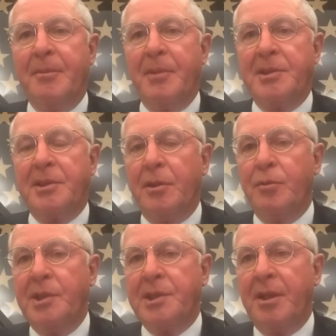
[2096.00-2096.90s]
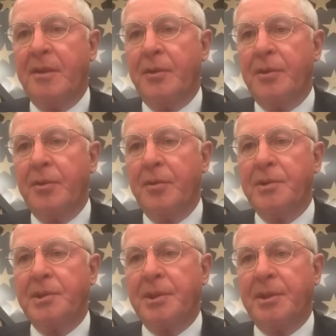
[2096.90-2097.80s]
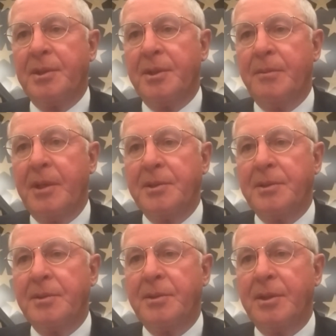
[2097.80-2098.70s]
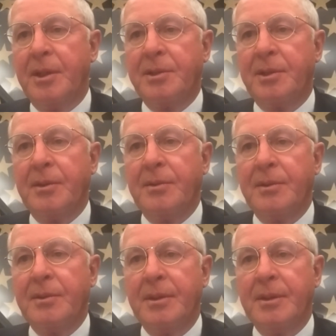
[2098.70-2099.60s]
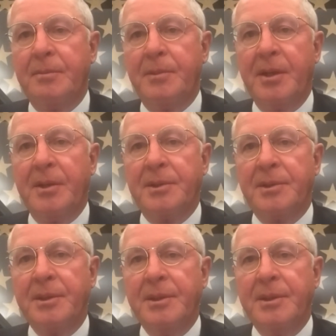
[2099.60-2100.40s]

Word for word: Ambassador Louise Oliver, who was uh, ambassador to UNESCO in Paris,